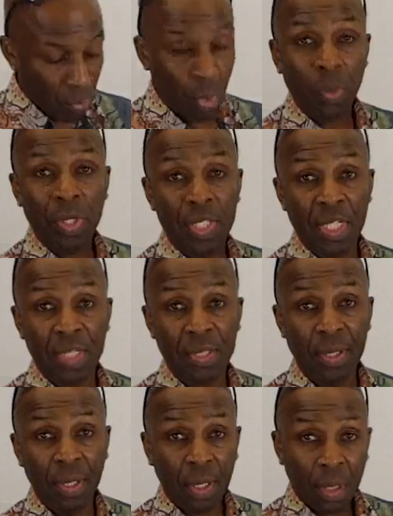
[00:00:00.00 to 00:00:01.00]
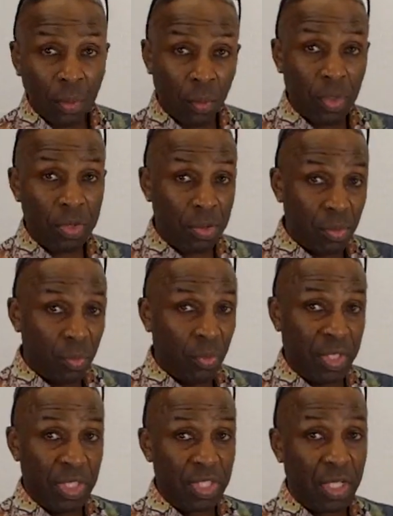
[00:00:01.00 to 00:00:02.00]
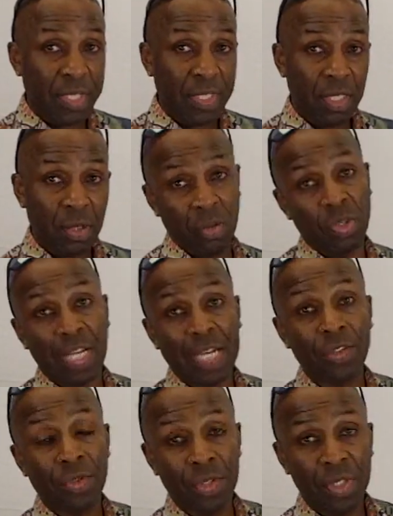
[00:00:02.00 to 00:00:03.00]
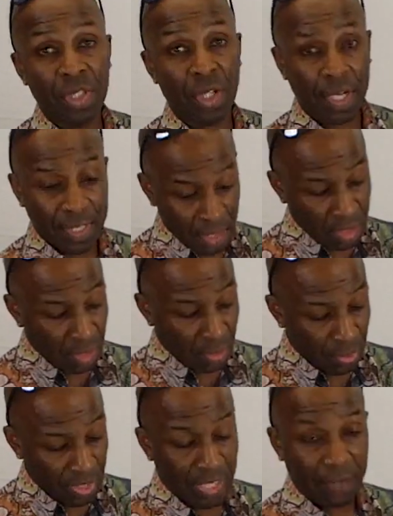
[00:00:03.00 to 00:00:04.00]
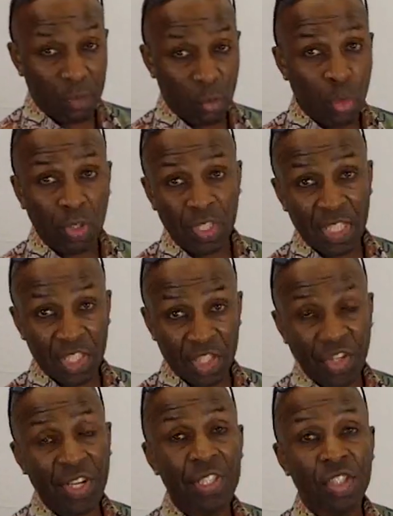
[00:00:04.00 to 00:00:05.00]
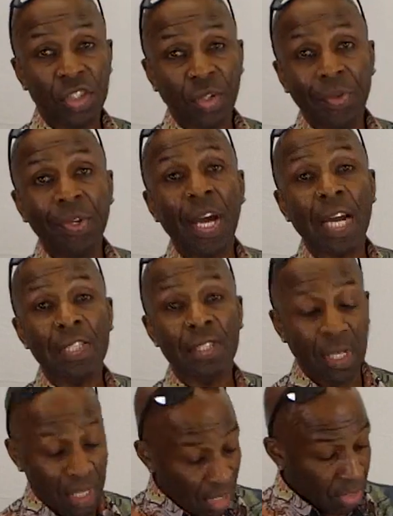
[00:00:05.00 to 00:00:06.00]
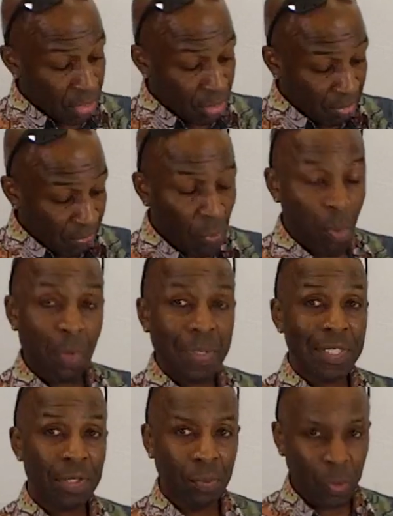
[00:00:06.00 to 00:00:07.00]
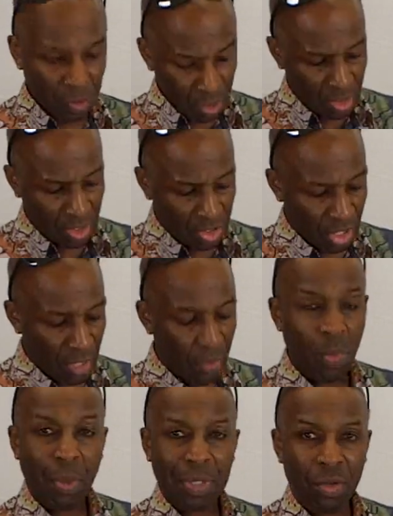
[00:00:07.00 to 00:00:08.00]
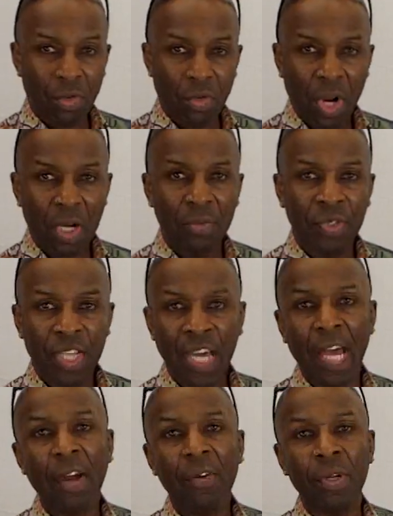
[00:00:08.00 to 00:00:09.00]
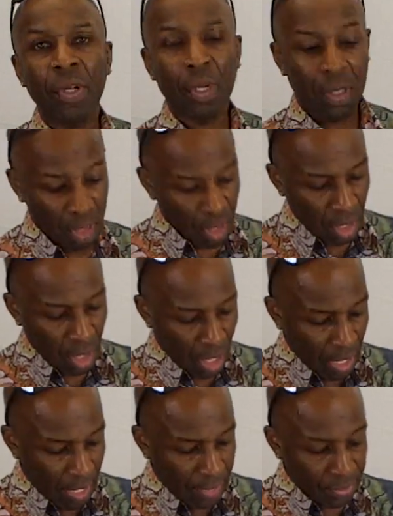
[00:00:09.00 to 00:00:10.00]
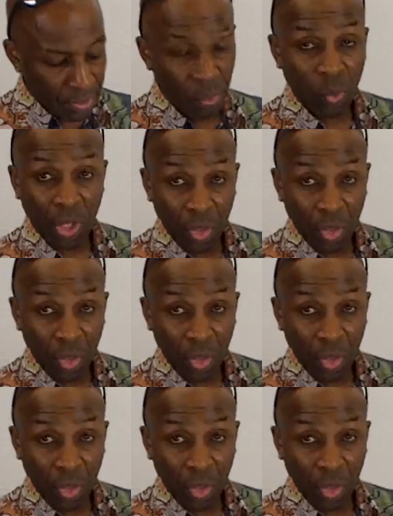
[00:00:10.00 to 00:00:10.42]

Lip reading: what we did was we decided, or the lecturers decided, that they were going to give us one of these sites to look at. So before we went and we looked at the site, we went around the area and we